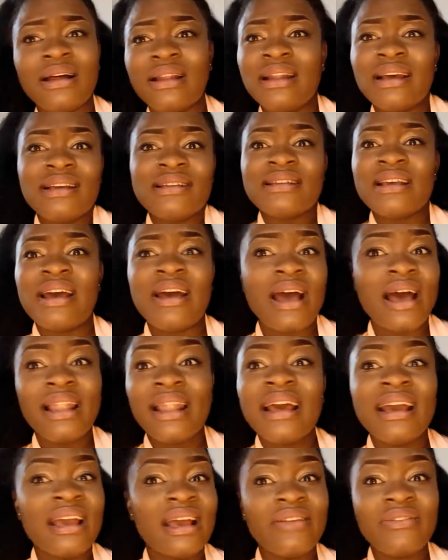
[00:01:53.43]
I
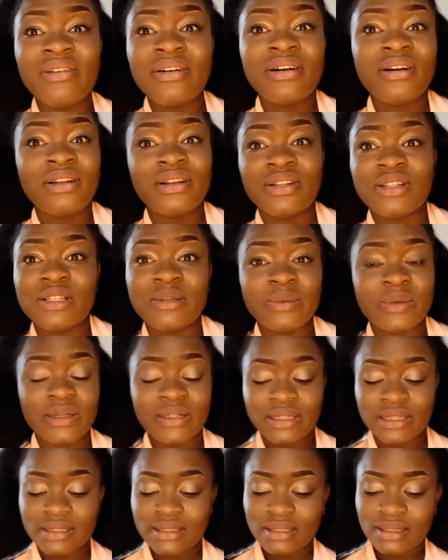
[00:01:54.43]
like every color, to be
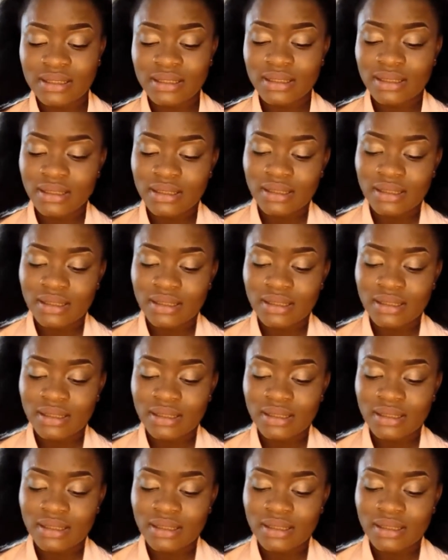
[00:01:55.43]
honest.